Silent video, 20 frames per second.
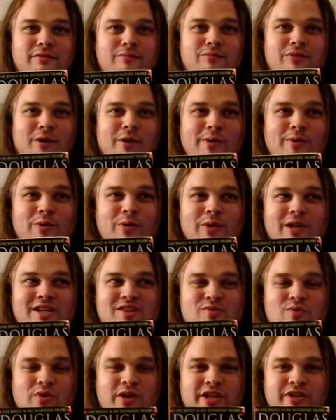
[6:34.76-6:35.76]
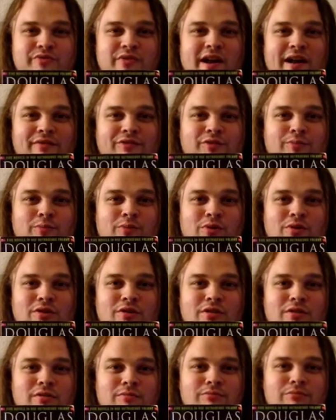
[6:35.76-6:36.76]
probably wrote like 20 drafts
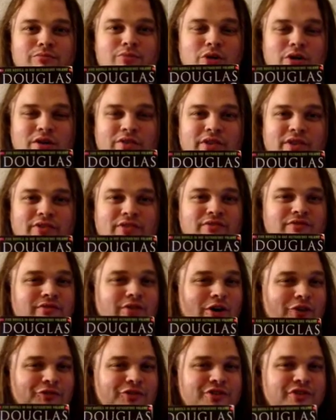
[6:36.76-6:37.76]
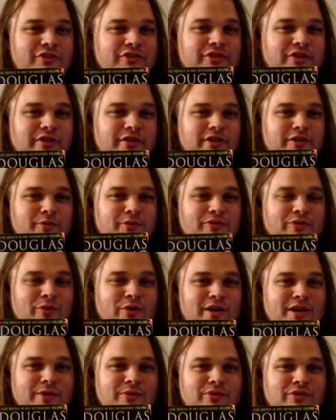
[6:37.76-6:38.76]
per book that's involved in this series
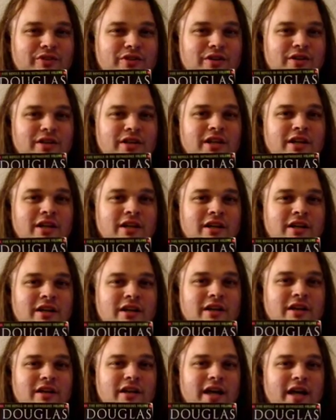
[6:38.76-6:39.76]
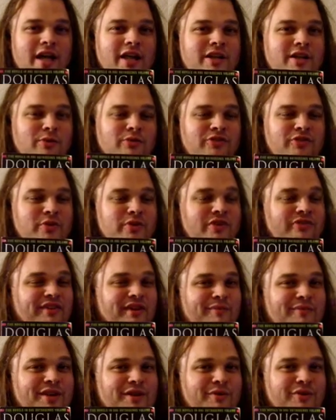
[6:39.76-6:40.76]
before he was good. And he was doing the
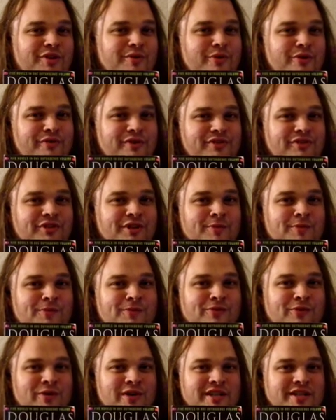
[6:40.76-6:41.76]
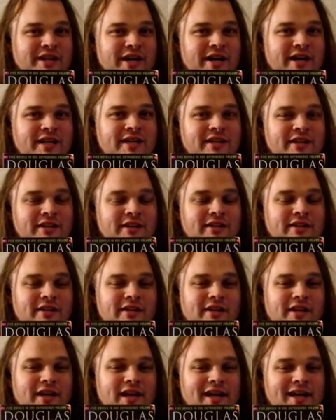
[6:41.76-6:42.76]
same thing with the movie script before he died.
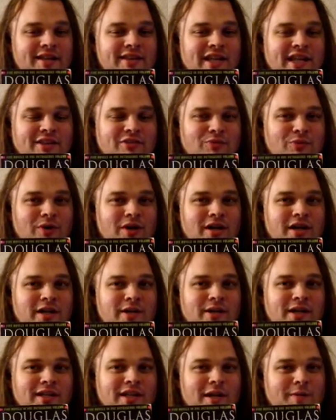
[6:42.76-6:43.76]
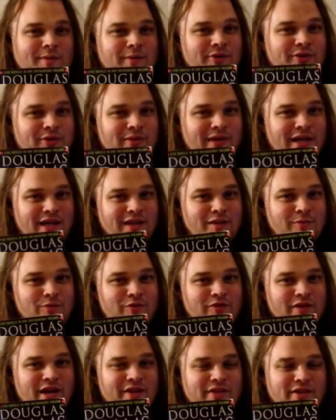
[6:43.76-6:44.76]
And that's why a lot of people don't like the
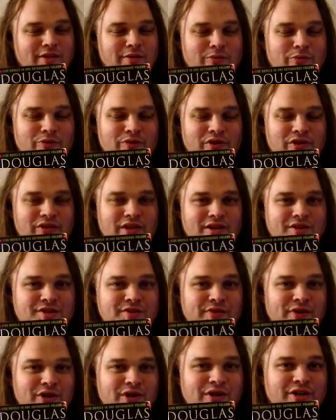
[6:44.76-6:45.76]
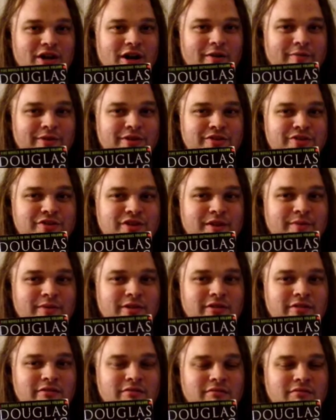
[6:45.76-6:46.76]
movie. I think the movie is actually very good homage. I
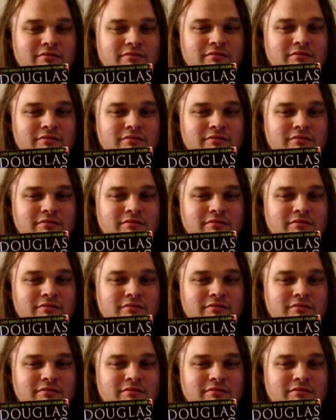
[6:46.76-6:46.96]
mean,